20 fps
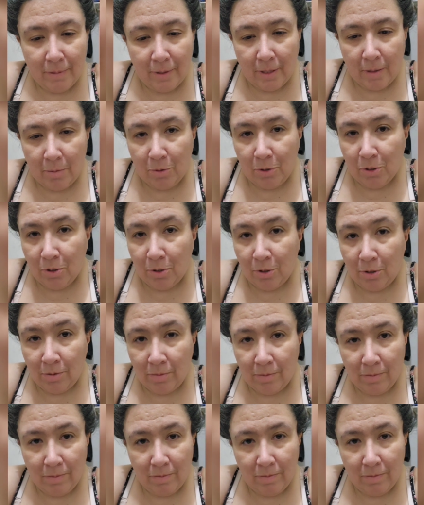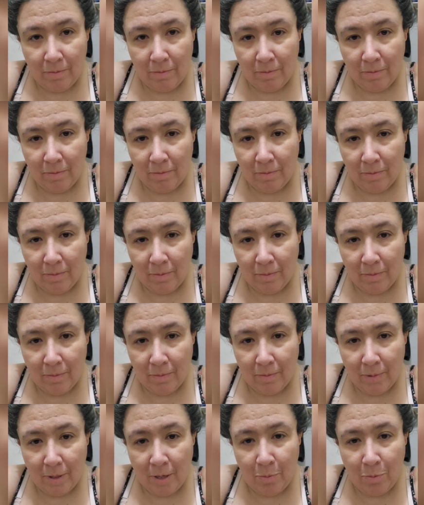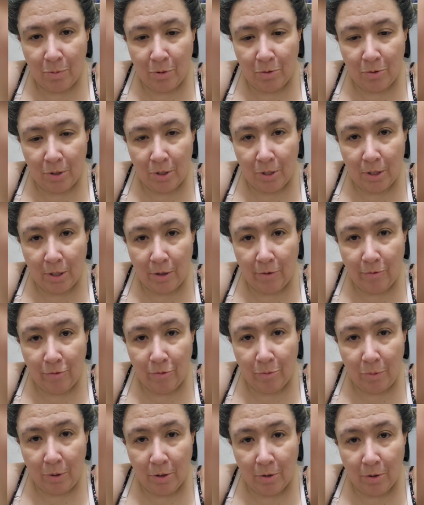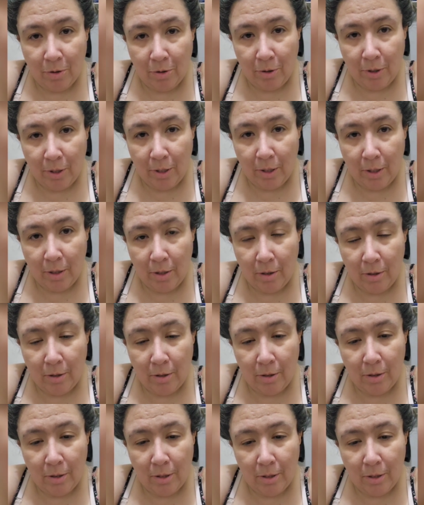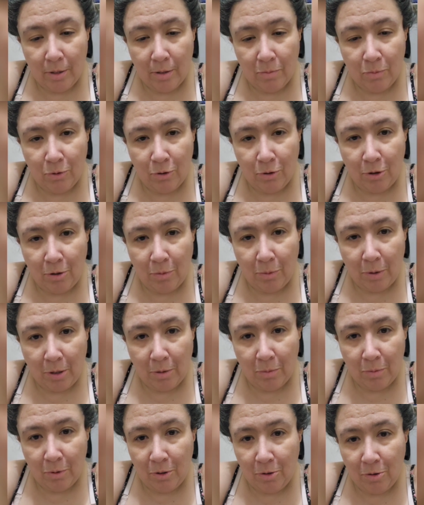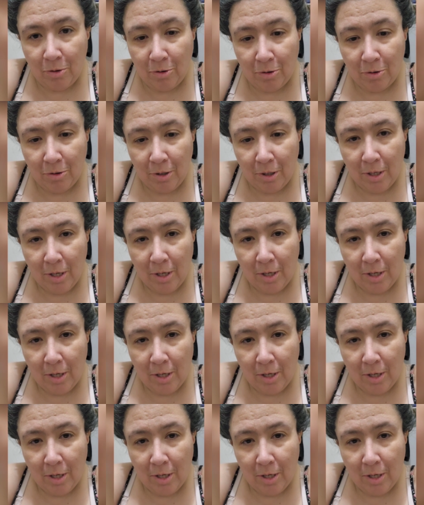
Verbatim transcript: I'm just going to upload the stuff from here and uh, put it on my computer